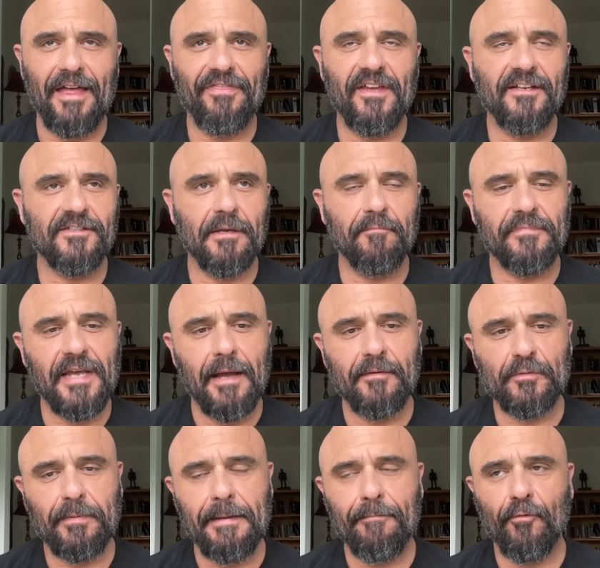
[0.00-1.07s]
I think
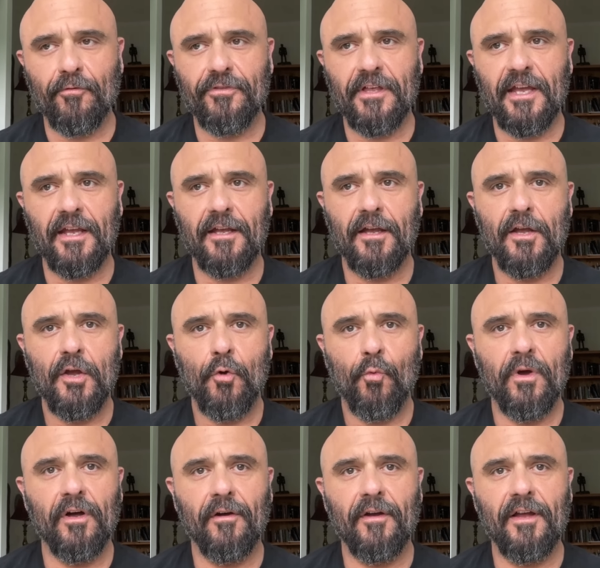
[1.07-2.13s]
sometimes people think,
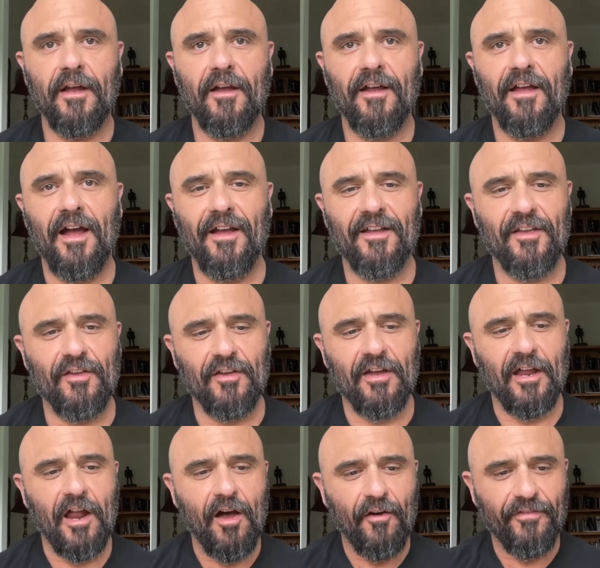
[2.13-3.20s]
well, I, you
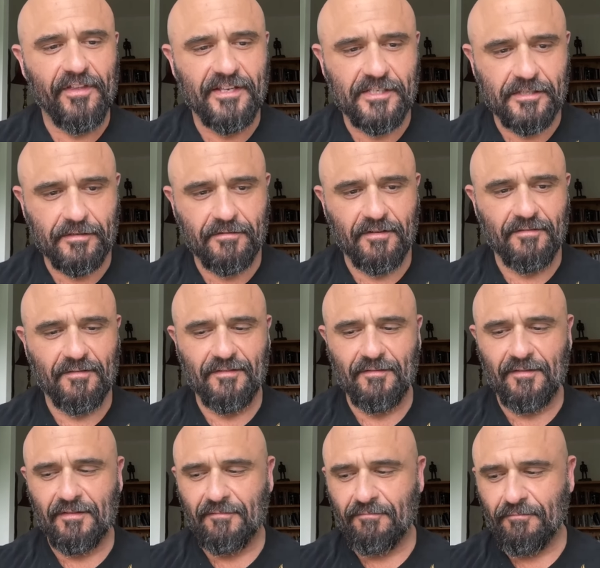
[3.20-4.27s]
got all of this, this
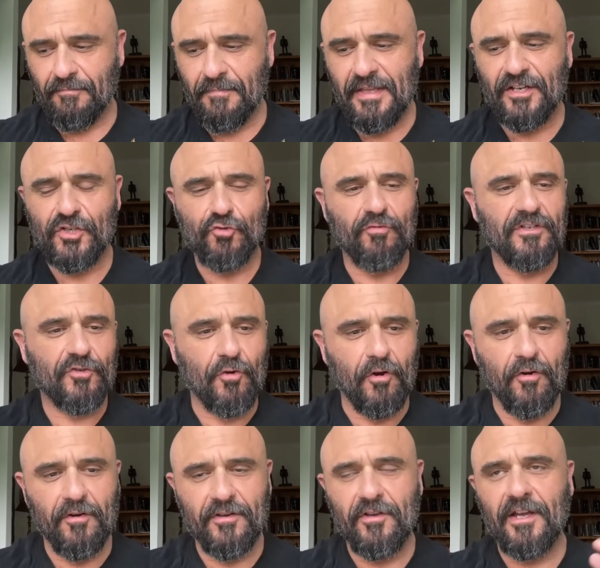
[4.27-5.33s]
ministry's
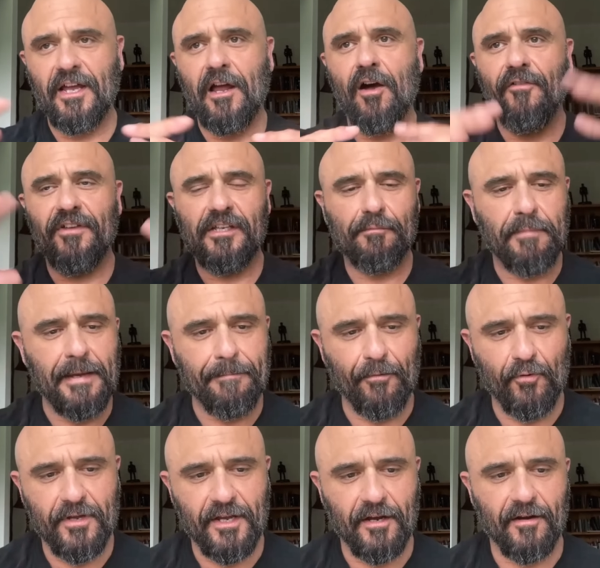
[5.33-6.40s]
growing, you got all these
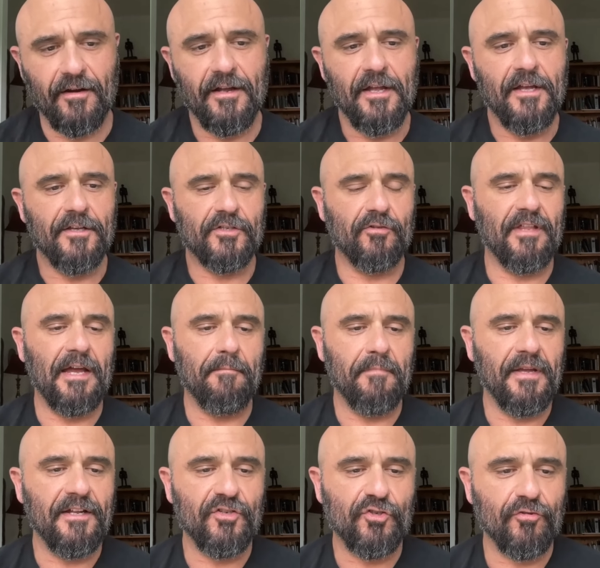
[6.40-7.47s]
people here, so that
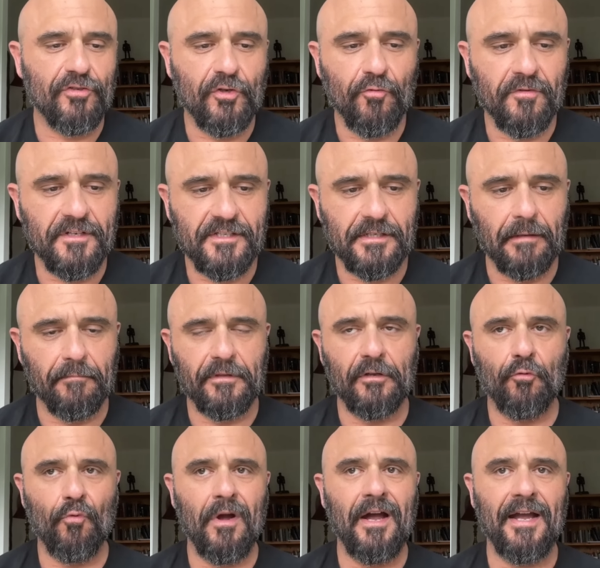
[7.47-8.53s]
means you're doing
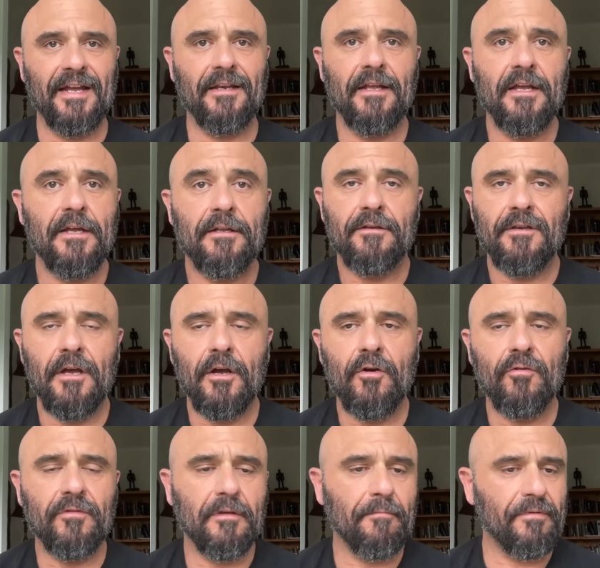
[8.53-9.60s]
something right.
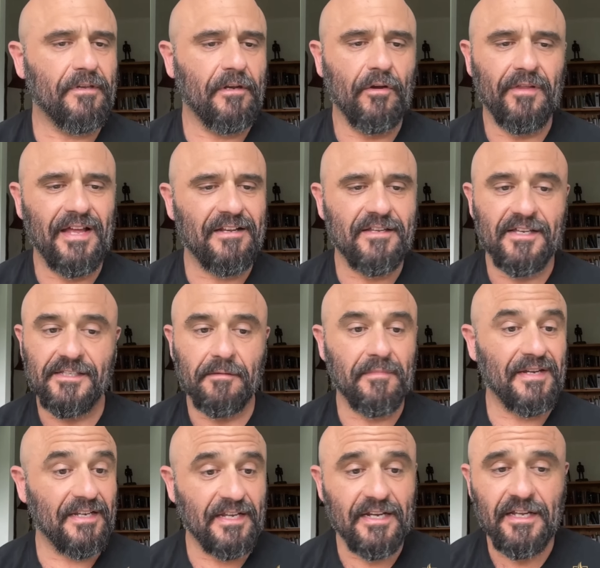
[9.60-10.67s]
No, you know that doesn't
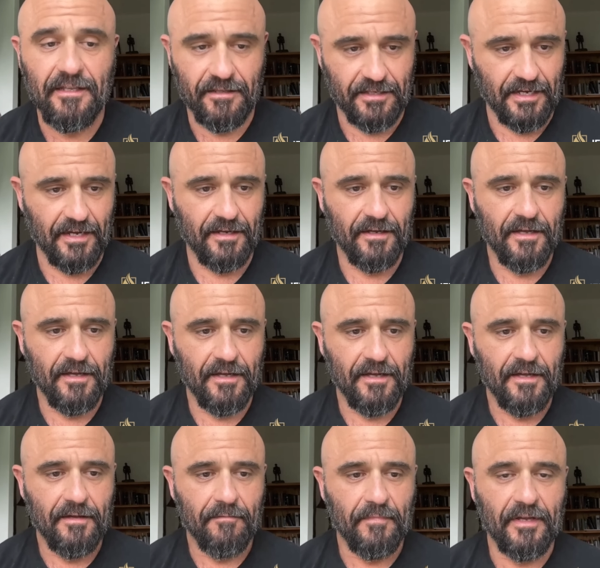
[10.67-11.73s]
mean anything
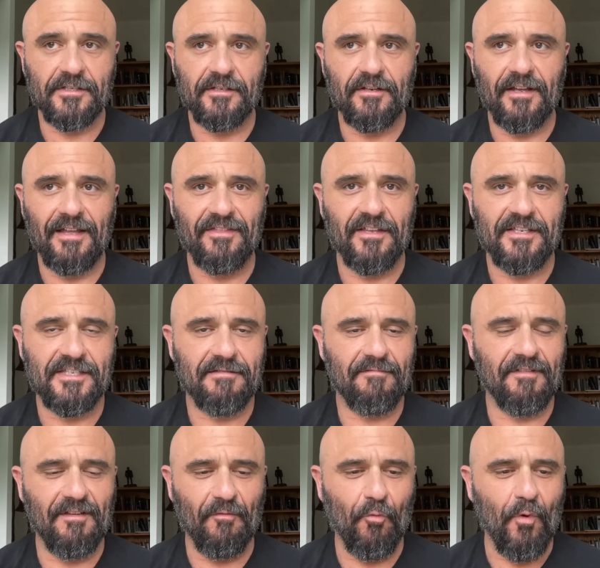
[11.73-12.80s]
because this
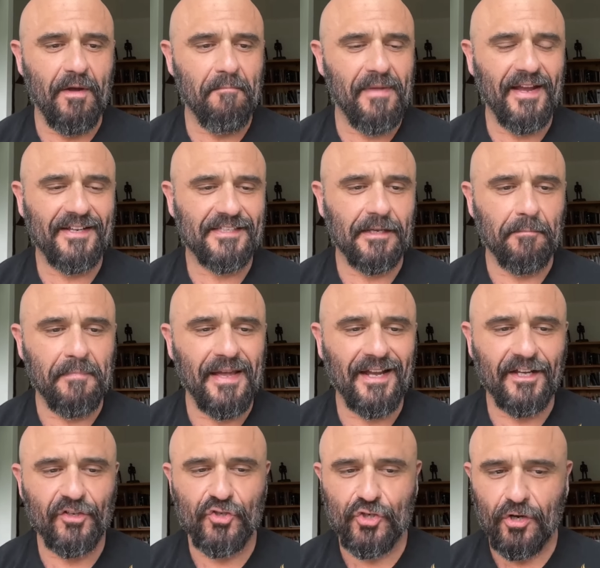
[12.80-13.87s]
is, what makes a
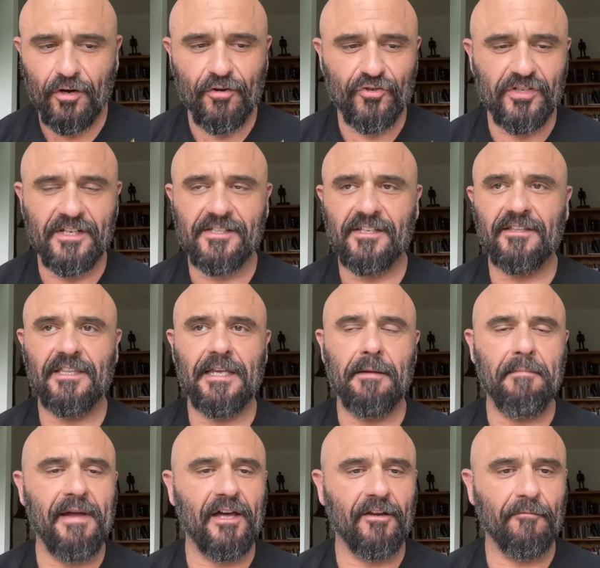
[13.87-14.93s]
mega church isn't the
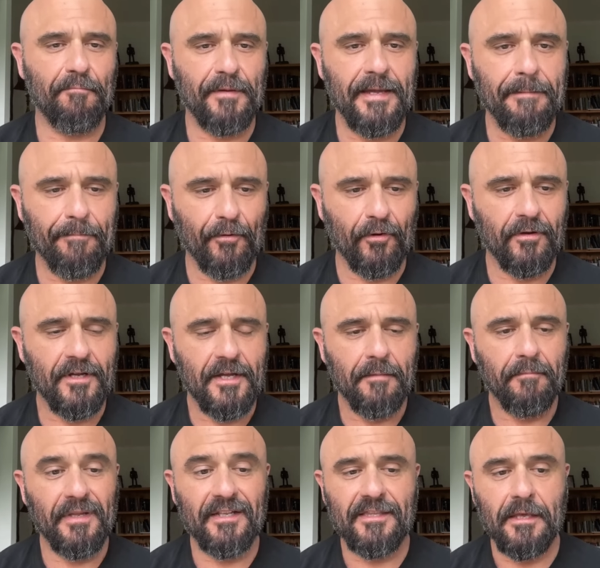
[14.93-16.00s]
amount of people,
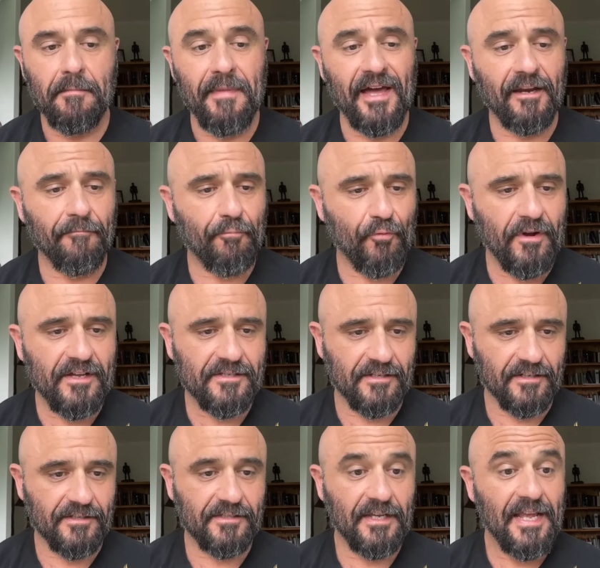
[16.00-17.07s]
but the amount of
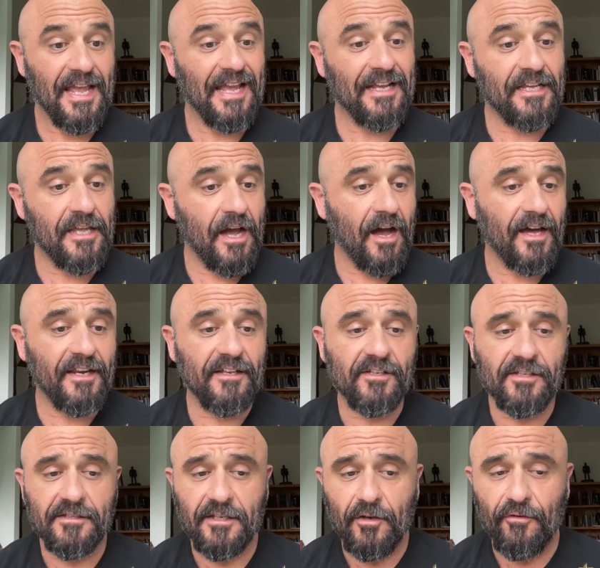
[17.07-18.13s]
presence. And God
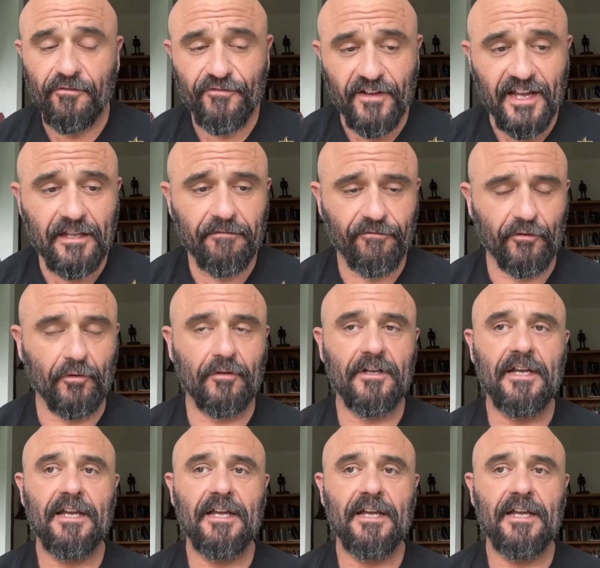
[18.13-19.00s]
is so faithful.